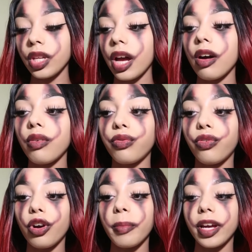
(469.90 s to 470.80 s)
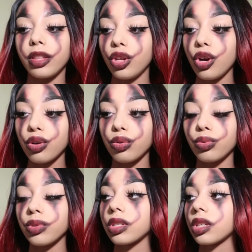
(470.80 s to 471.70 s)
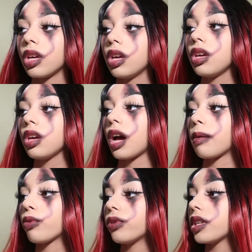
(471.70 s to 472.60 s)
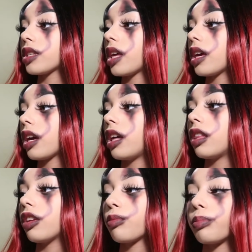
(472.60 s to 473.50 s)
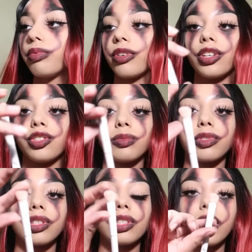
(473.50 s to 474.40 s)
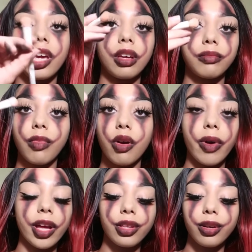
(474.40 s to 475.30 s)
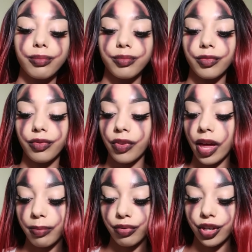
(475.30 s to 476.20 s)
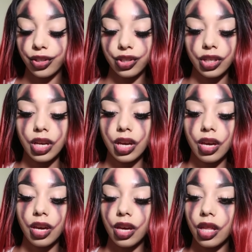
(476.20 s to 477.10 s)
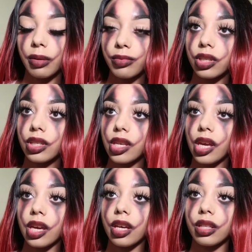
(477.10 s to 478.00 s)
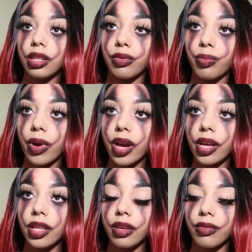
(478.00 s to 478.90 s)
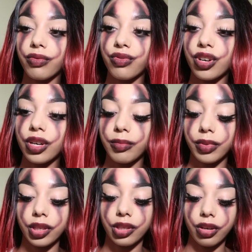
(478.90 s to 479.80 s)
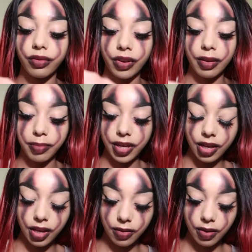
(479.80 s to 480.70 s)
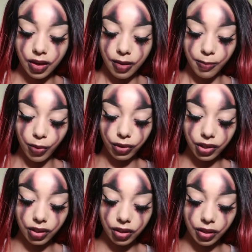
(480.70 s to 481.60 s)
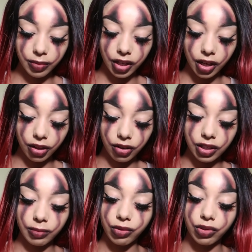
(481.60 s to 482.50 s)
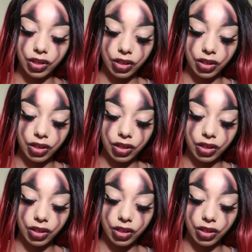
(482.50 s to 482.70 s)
Now for my nose, I'm going to take another brush. I'm just going to take a random flat brush. I'm just going to take the red from the 35B. Most of the colors I'm using